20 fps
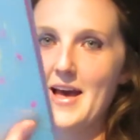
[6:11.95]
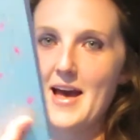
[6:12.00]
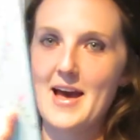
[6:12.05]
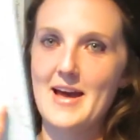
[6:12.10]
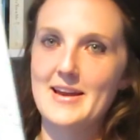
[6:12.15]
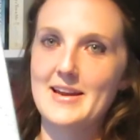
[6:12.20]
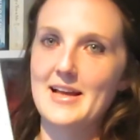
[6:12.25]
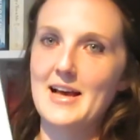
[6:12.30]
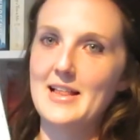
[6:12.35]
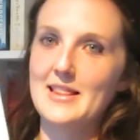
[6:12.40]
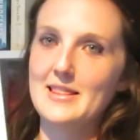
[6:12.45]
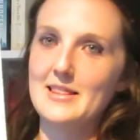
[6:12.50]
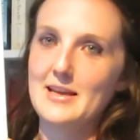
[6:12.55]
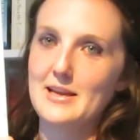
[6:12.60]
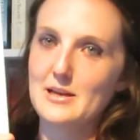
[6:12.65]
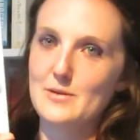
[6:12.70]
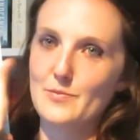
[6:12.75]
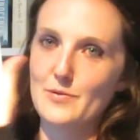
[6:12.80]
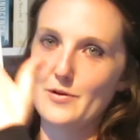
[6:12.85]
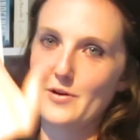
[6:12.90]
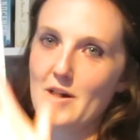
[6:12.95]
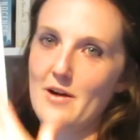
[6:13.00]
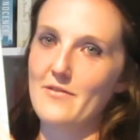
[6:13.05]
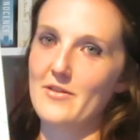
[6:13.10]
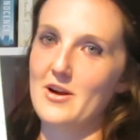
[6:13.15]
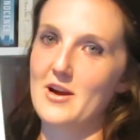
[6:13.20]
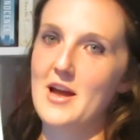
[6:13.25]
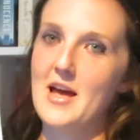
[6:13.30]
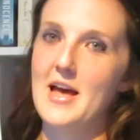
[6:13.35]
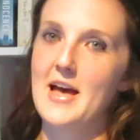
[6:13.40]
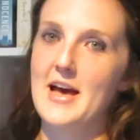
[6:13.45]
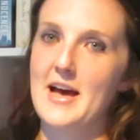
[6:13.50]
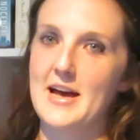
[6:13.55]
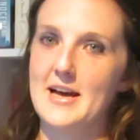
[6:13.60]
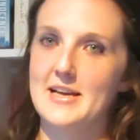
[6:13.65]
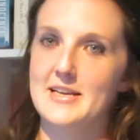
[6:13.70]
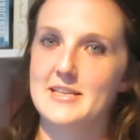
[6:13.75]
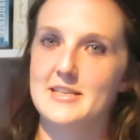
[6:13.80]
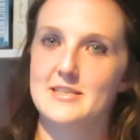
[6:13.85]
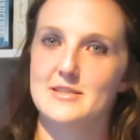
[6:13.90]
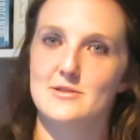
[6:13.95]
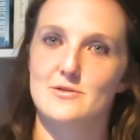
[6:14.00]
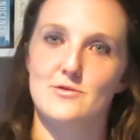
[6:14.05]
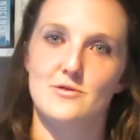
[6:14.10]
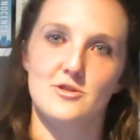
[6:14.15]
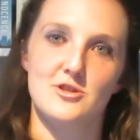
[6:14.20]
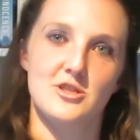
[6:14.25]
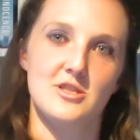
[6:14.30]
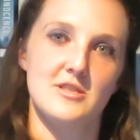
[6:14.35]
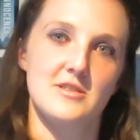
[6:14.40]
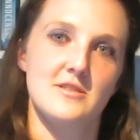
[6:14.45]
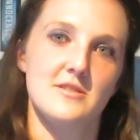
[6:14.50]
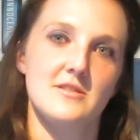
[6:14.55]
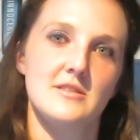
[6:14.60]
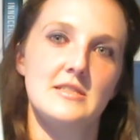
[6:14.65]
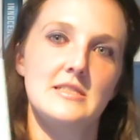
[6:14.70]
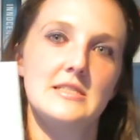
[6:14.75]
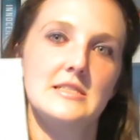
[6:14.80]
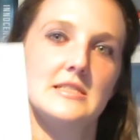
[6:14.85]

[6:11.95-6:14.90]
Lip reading: and I like the cover, and it's gorgeous.